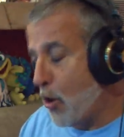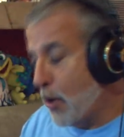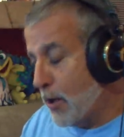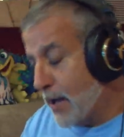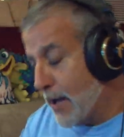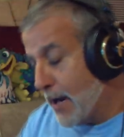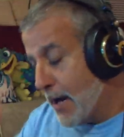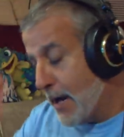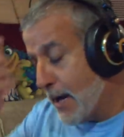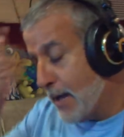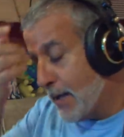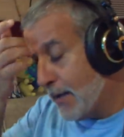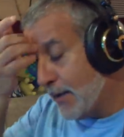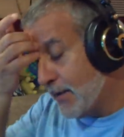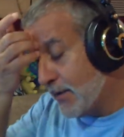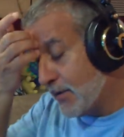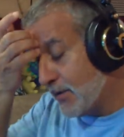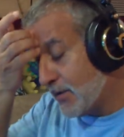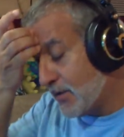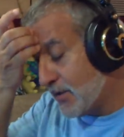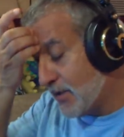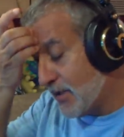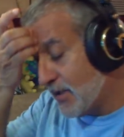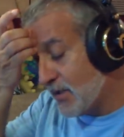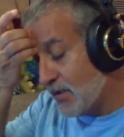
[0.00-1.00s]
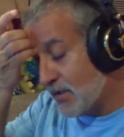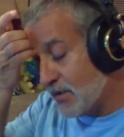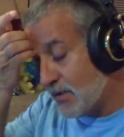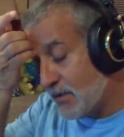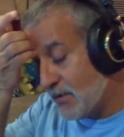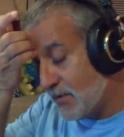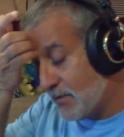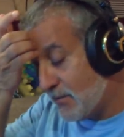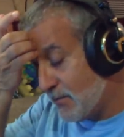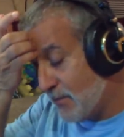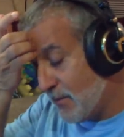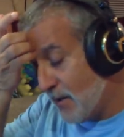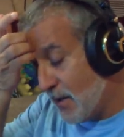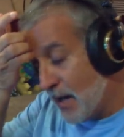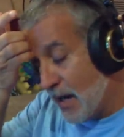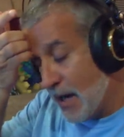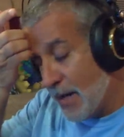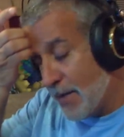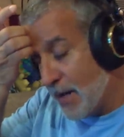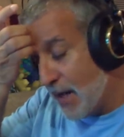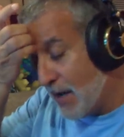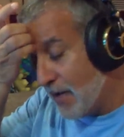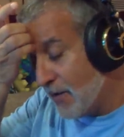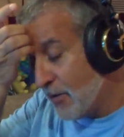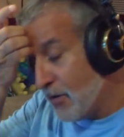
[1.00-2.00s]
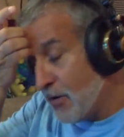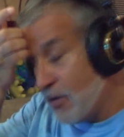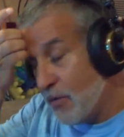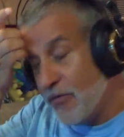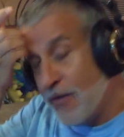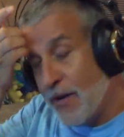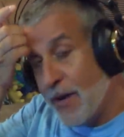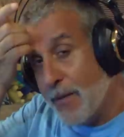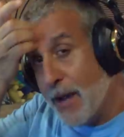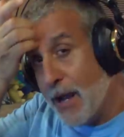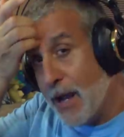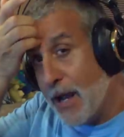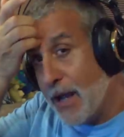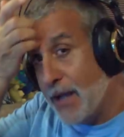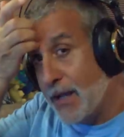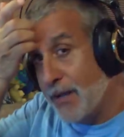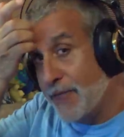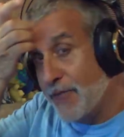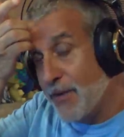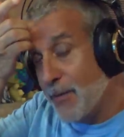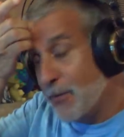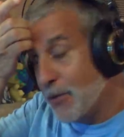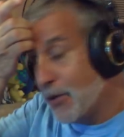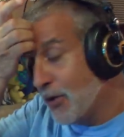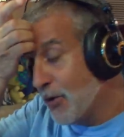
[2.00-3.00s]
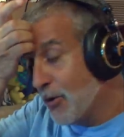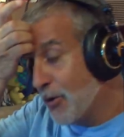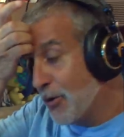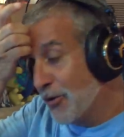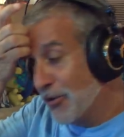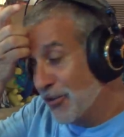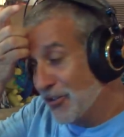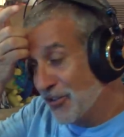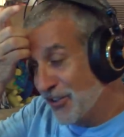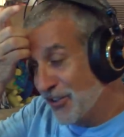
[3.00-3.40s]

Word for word: yeah, this, this, I, I don't know if I'm, if I'm going to go to